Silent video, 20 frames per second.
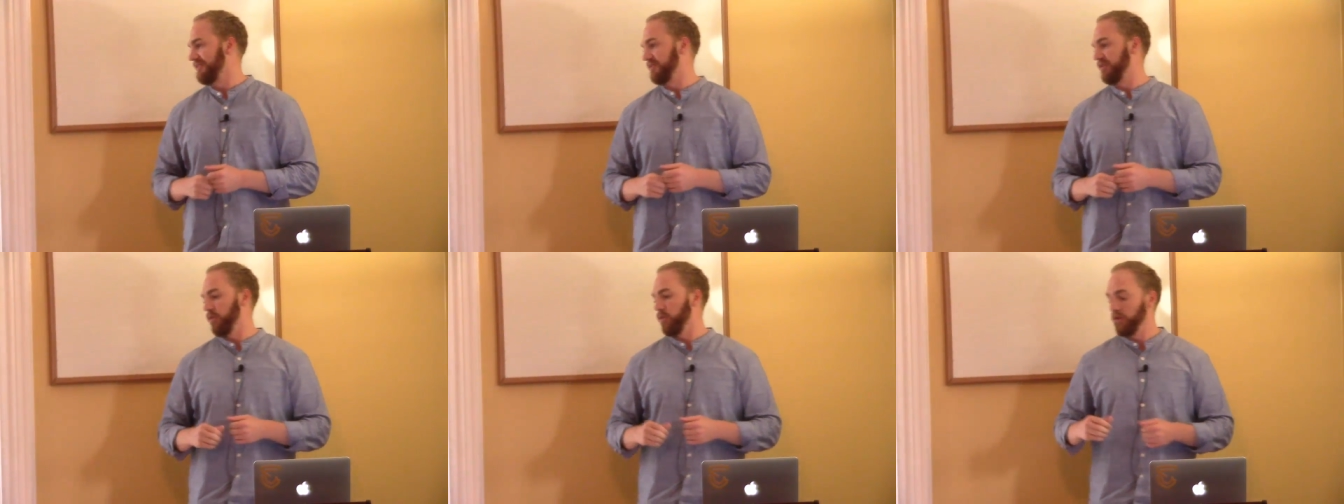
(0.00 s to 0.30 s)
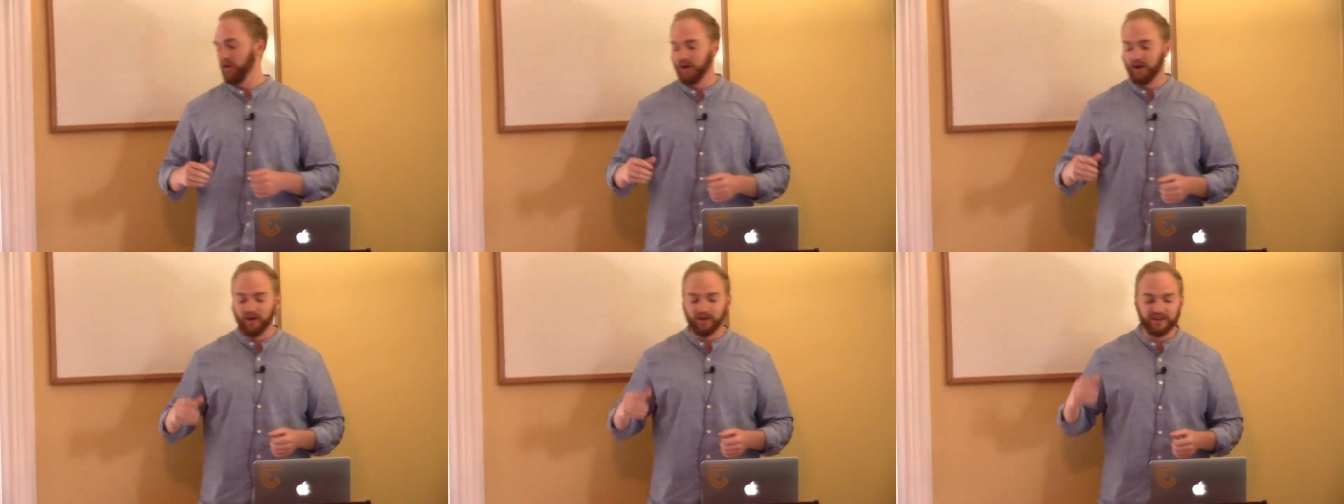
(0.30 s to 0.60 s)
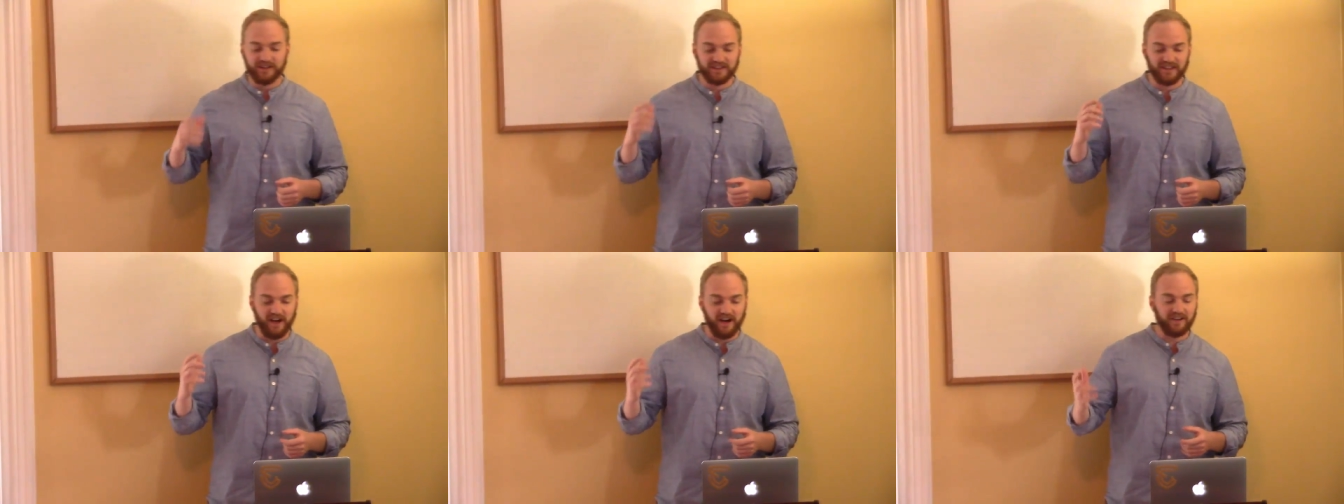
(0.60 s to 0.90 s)
The
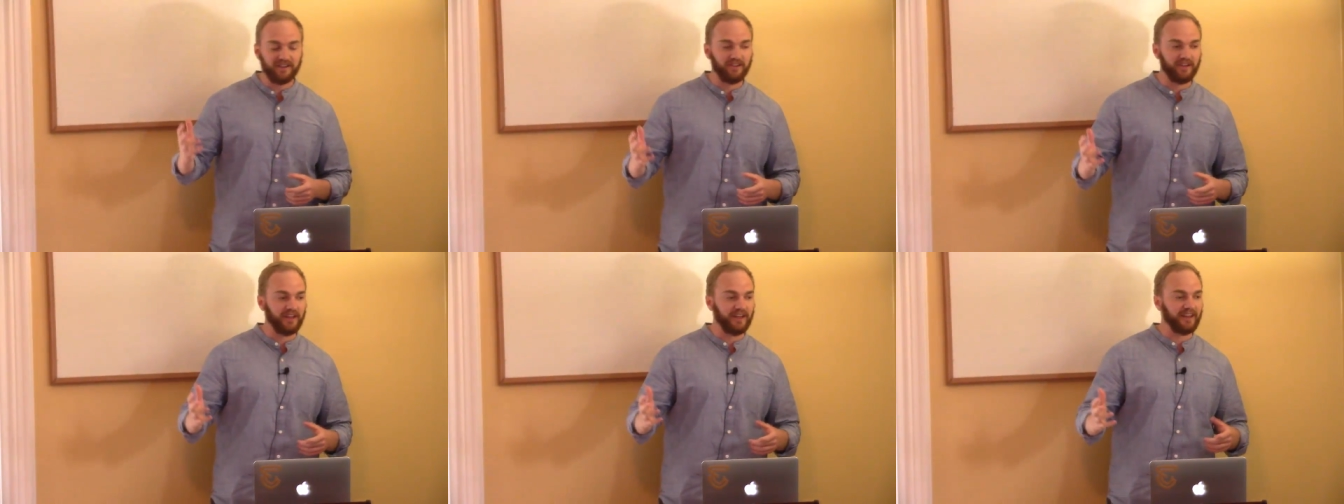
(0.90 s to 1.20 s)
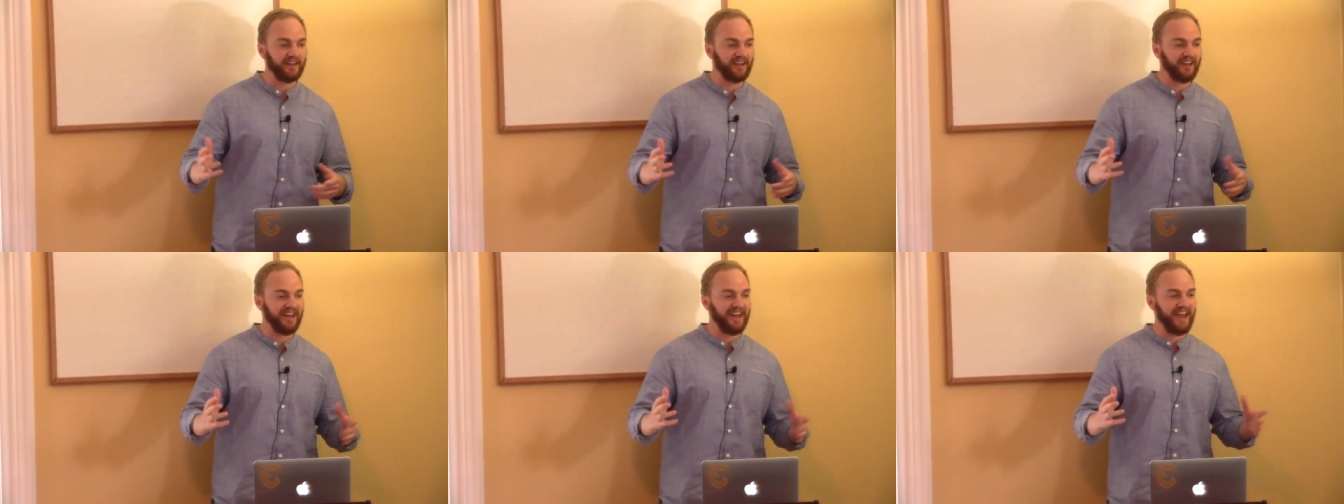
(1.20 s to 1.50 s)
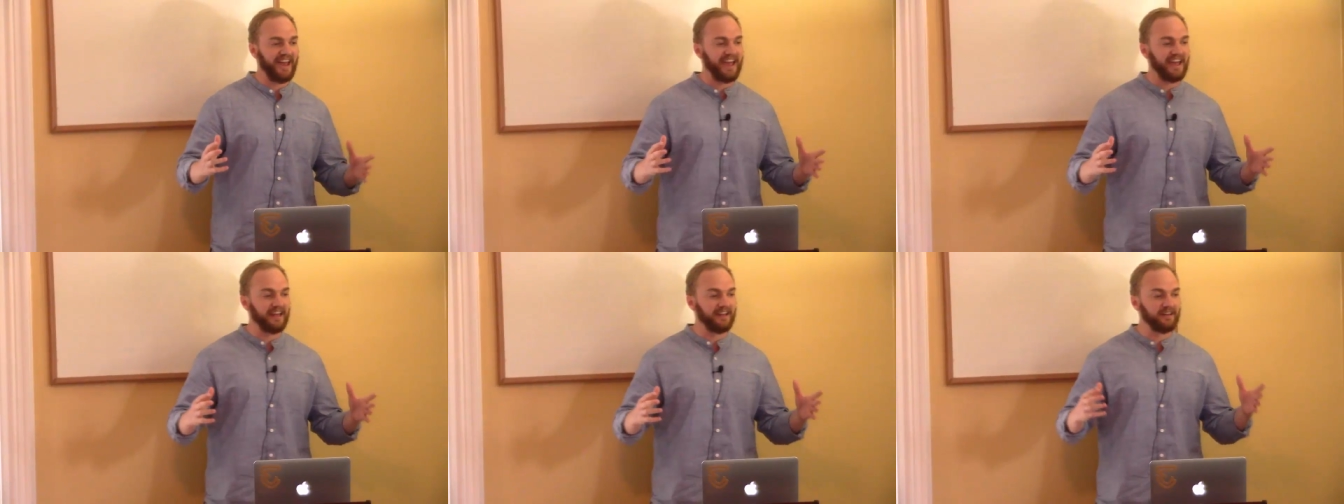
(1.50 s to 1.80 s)
world is ugly,
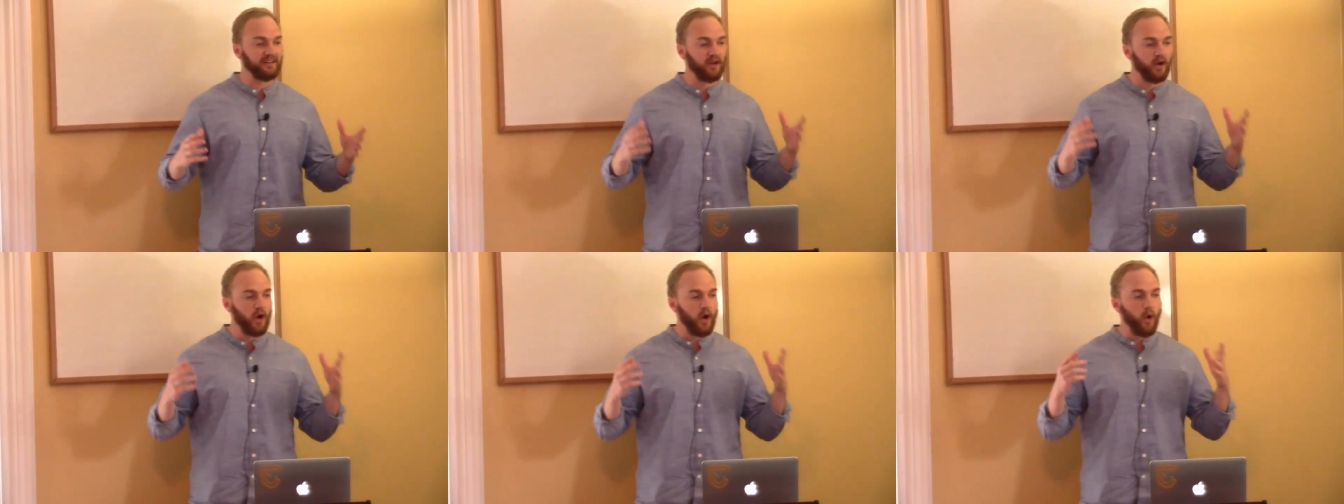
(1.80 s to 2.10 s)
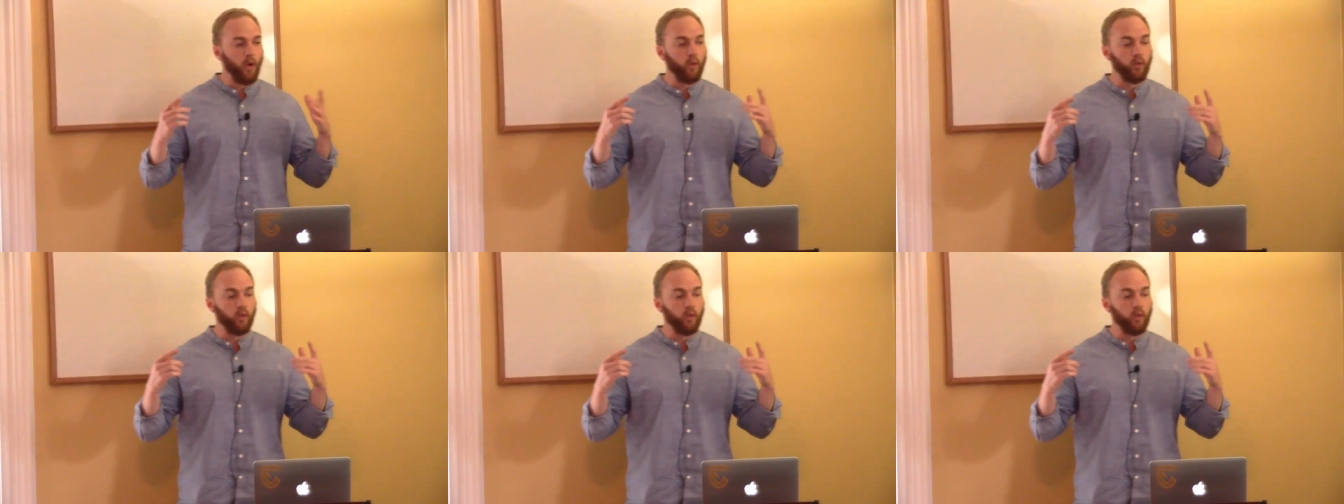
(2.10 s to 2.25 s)
and